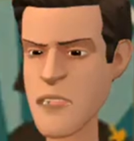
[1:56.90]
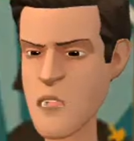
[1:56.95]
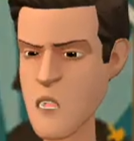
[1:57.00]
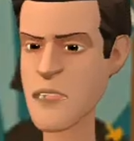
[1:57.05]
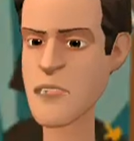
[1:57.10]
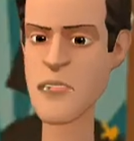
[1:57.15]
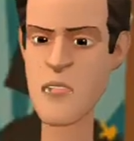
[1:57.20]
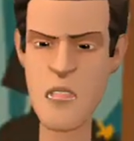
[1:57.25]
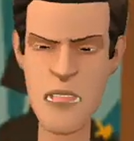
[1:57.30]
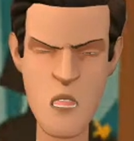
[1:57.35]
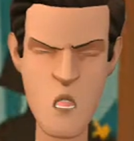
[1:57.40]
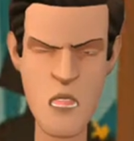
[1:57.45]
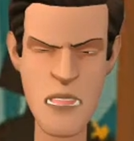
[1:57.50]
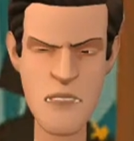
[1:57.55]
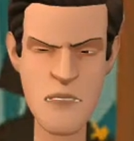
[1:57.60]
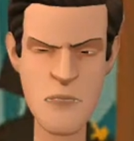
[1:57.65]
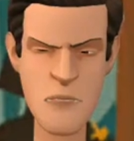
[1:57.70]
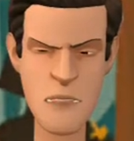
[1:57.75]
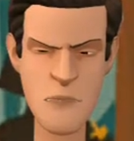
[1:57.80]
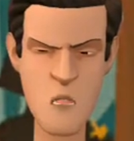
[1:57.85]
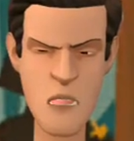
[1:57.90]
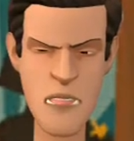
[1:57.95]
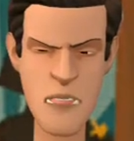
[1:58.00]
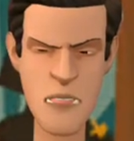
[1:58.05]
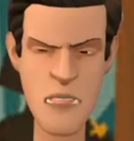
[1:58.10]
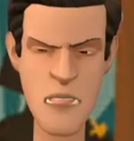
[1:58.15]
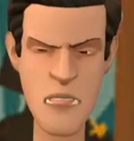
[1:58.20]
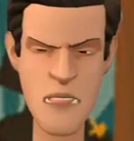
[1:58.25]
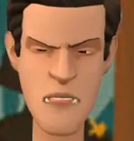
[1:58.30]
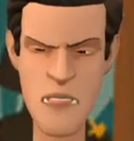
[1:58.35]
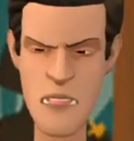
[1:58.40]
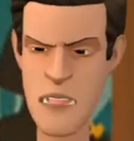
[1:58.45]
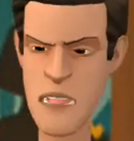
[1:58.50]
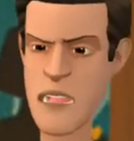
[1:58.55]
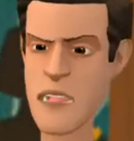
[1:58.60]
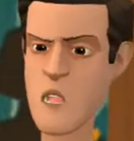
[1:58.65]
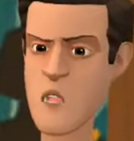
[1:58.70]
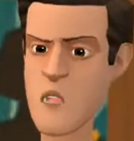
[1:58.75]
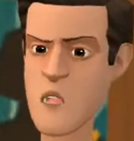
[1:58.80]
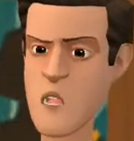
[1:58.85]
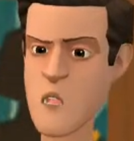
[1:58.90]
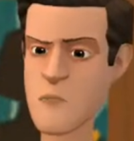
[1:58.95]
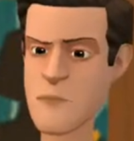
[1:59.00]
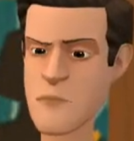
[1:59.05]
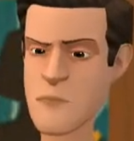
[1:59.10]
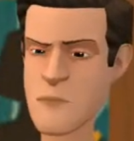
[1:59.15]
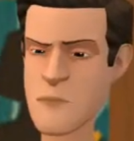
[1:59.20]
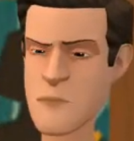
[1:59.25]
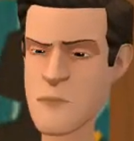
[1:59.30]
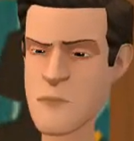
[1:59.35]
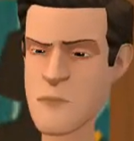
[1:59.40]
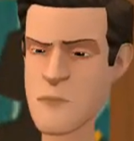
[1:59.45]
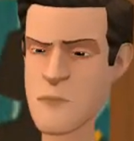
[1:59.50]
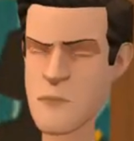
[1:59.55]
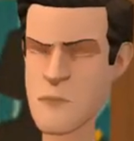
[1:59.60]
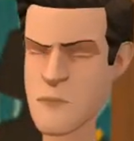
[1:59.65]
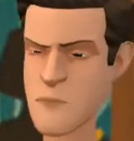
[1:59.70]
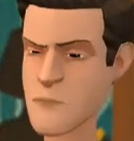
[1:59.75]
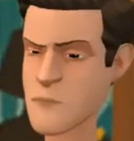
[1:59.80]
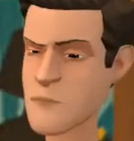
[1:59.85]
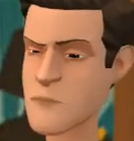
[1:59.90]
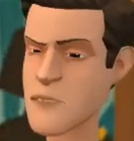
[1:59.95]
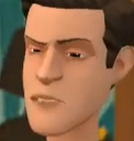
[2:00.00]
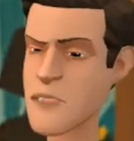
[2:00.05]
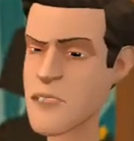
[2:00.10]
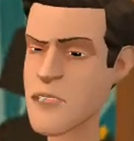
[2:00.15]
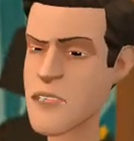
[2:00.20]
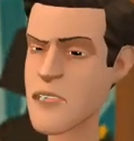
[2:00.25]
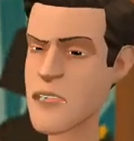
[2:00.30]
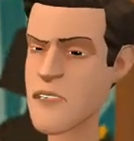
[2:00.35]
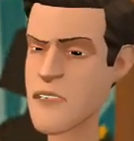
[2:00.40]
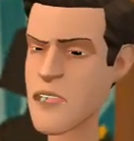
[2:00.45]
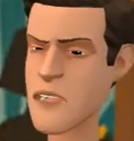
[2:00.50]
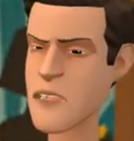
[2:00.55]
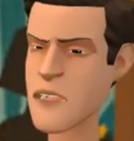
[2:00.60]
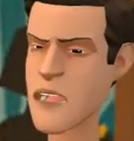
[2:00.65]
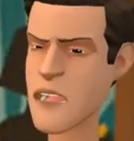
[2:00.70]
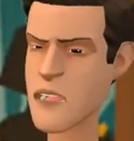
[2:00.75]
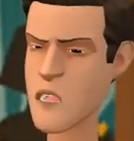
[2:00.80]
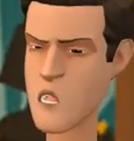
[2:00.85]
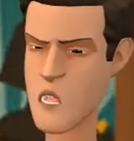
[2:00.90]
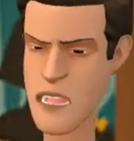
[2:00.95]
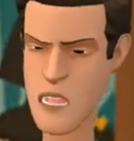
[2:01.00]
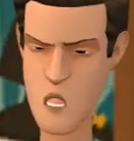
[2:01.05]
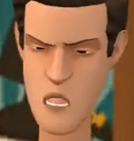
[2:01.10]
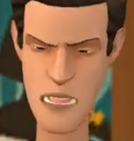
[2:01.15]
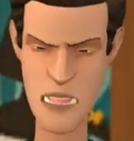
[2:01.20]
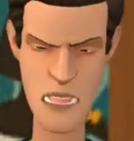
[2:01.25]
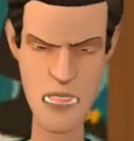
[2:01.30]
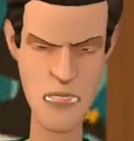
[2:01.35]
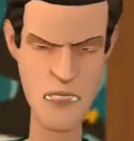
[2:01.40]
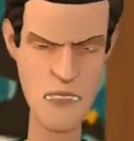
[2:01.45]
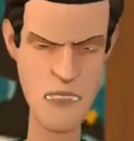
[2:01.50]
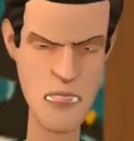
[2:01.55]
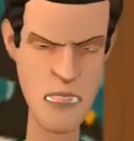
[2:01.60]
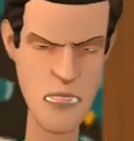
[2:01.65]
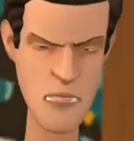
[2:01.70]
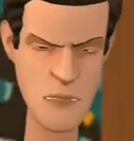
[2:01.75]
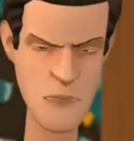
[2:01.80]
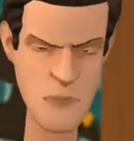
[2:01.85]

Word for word: why do you have someone's TV in your room? I can even hear you watching TV.